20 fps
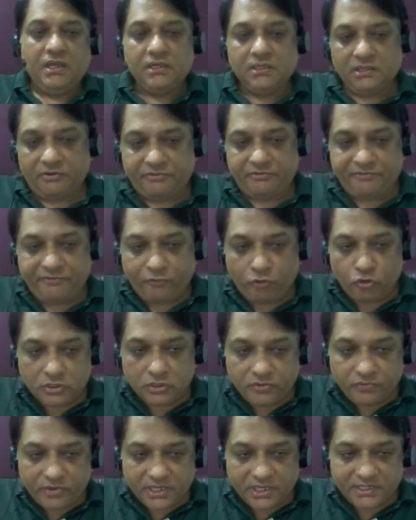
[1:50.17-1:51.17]
The
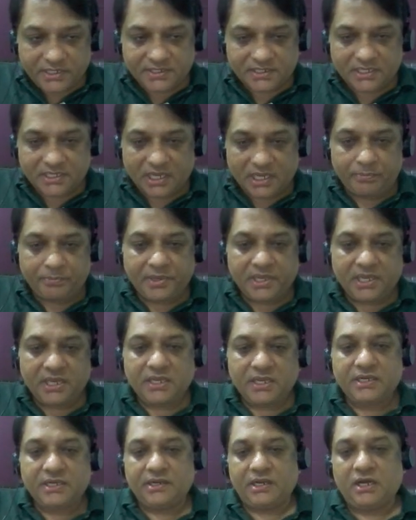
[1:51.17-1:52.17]
fourth one is
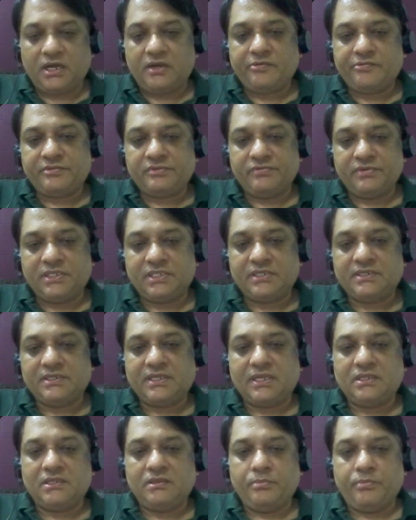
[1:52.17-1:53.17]
KPI graphs, which is
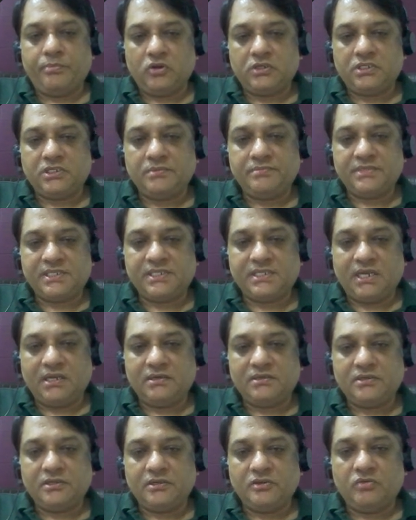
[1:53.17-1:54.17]
at the bottom
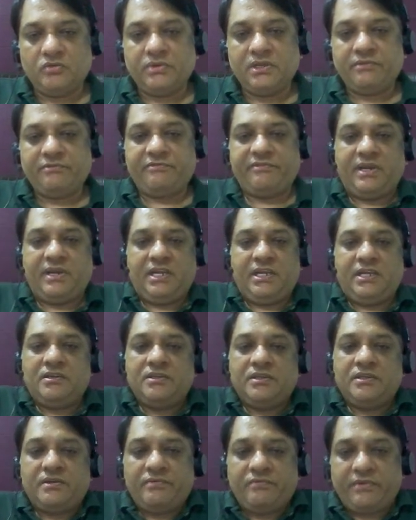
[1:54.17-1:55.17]
center. You will
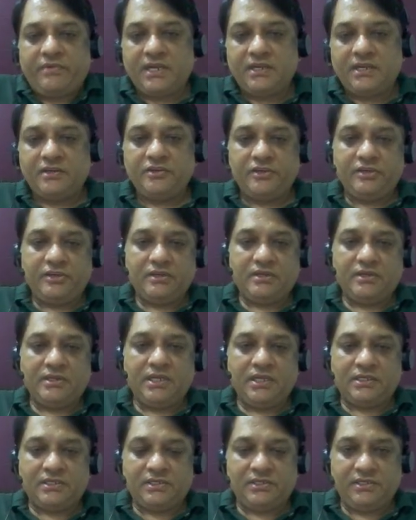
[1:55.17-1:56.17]
find wherein
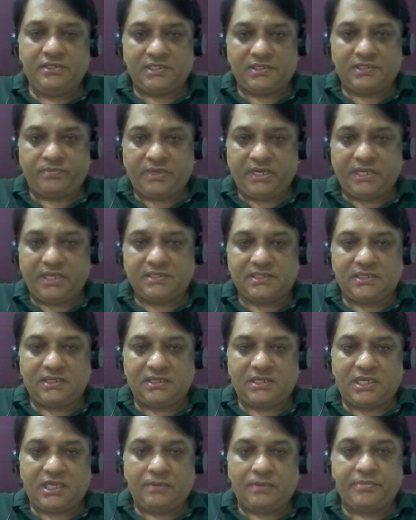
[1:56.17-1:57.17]
it displays the
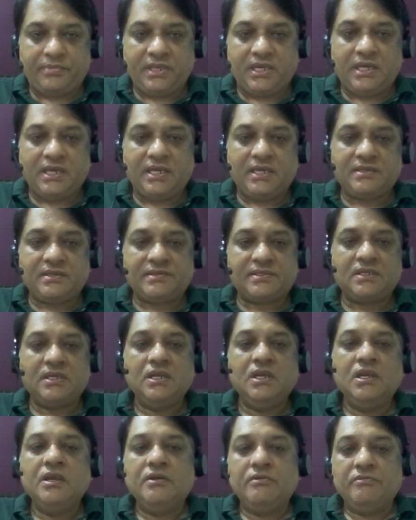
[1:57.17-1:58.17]
KPIs
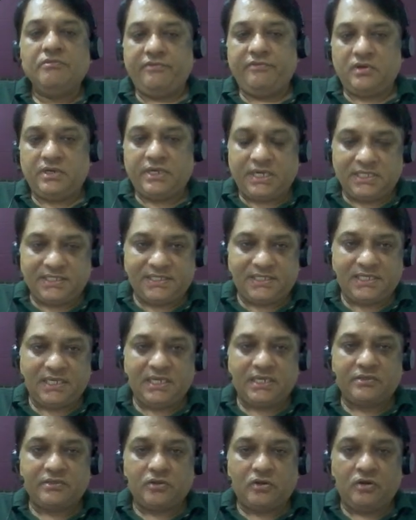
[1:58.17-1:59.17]
for
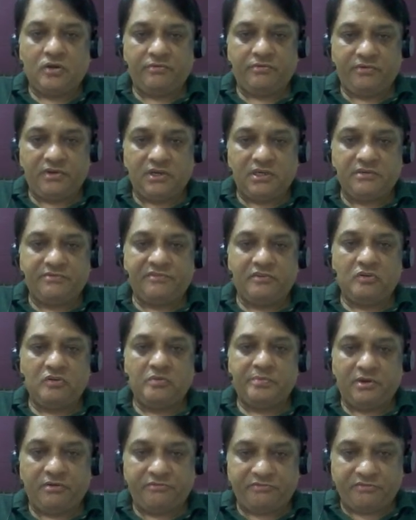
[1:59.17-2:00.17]
asset or workflow
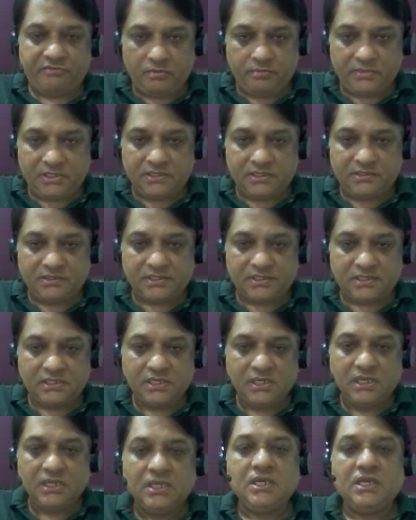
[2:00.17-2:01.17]
performance.
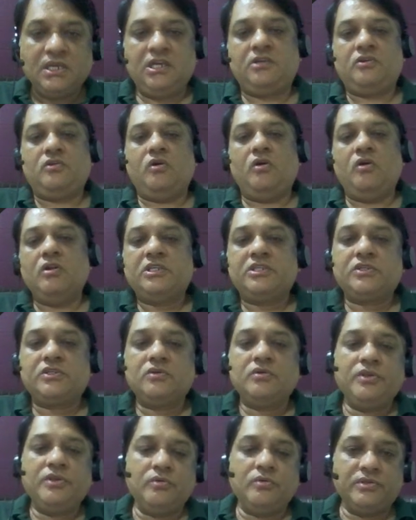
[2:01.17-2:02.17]
It
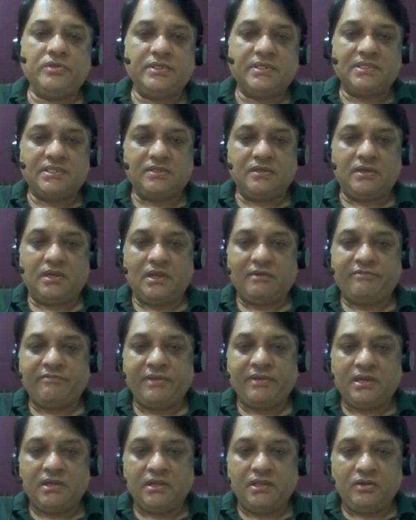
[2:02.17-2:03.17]
also uses
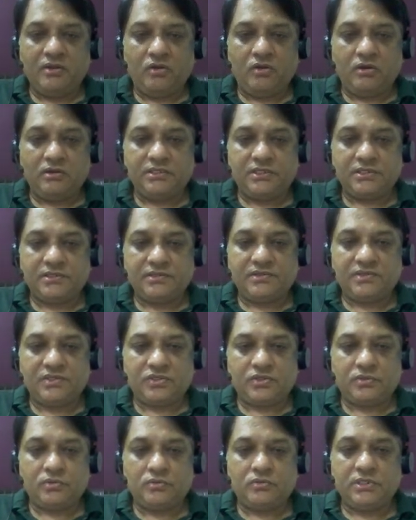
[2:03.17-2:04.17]
graphical
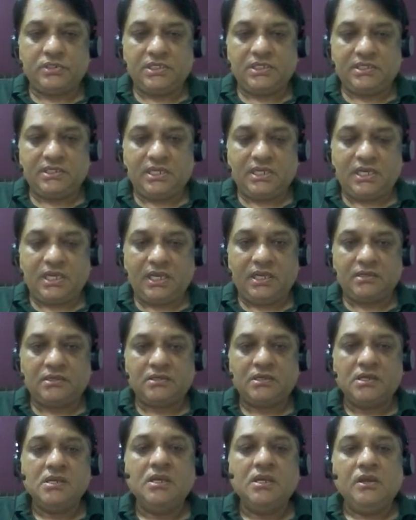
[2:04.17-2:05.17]
gauges to indicate
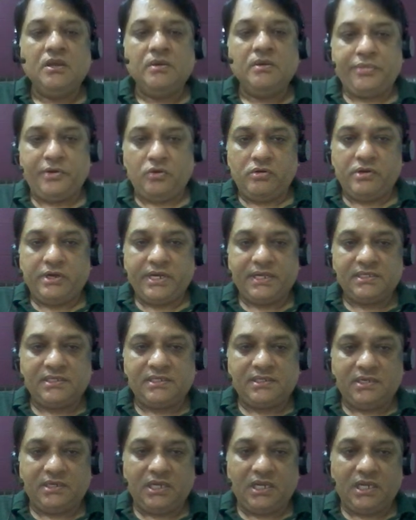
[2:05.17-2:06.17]

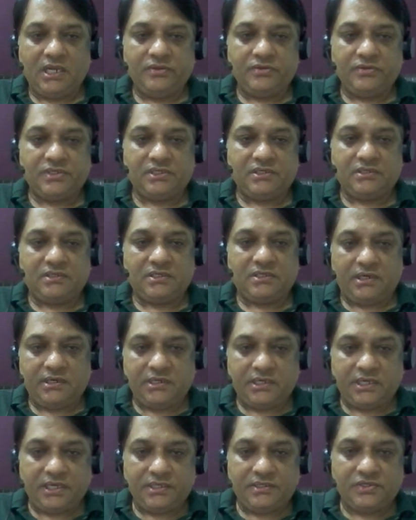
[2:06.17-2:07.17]
progress against
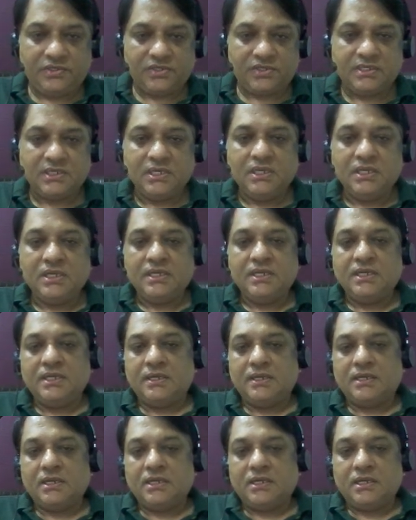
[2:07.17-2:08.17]
targets,
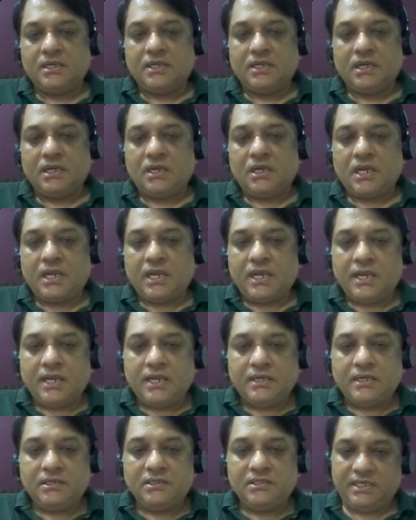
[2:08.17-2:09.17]

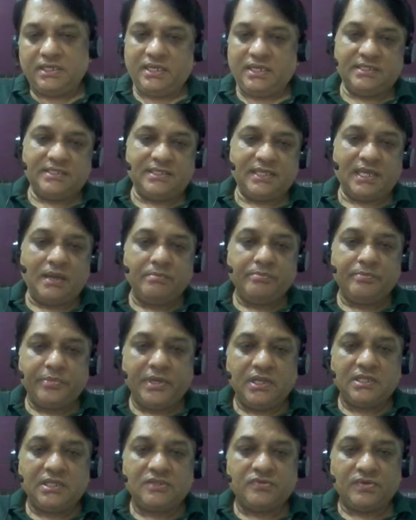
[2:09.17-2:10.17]
and the
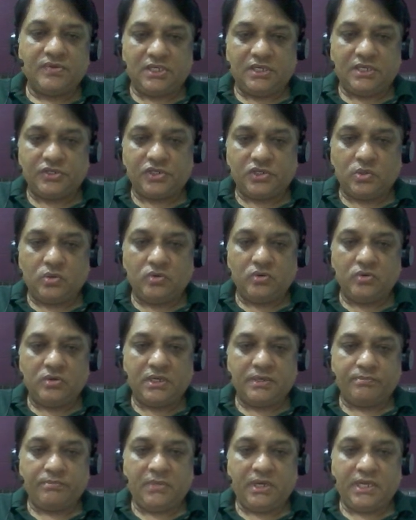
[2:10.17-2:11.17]
examples which are
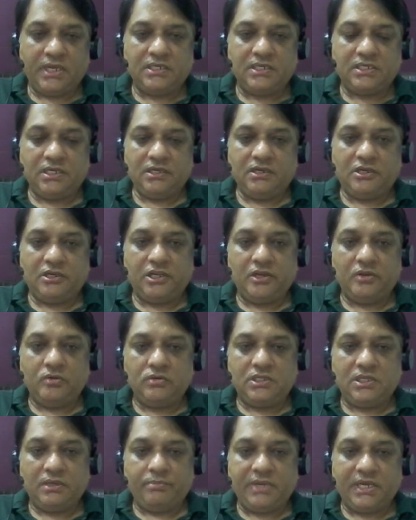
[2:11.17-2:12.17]
shown might
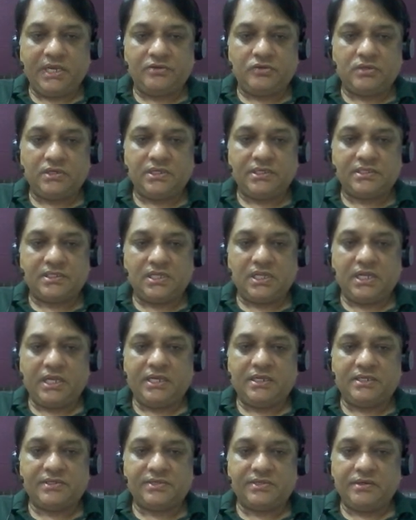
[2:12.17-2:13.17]
include the metrics
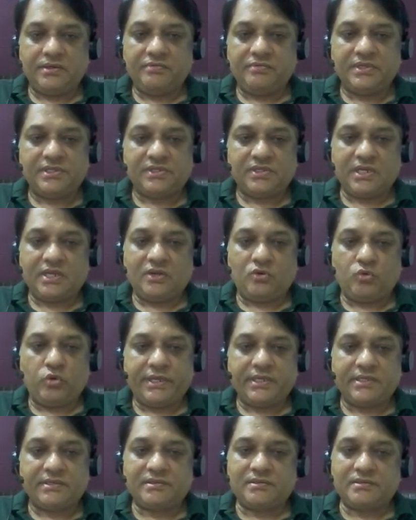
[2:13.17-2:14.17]
like service
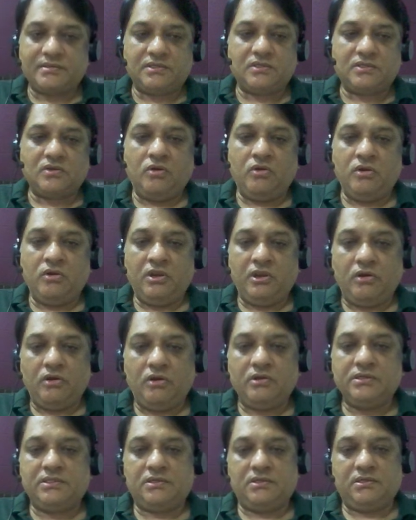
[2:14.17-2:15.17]
requests or
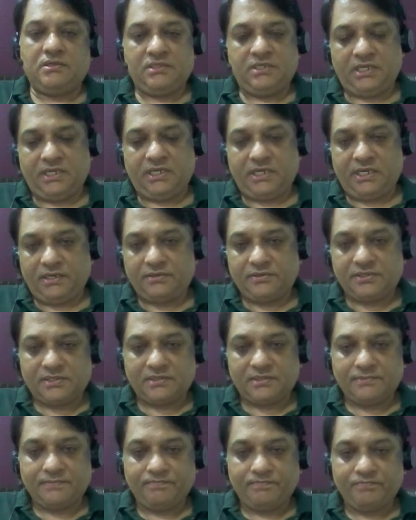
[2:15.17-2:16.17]
logged
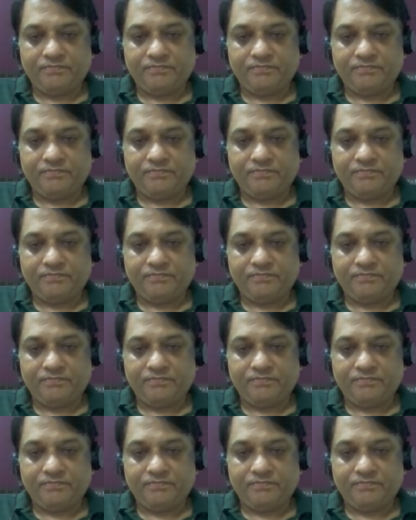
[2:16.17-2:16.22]
tickets.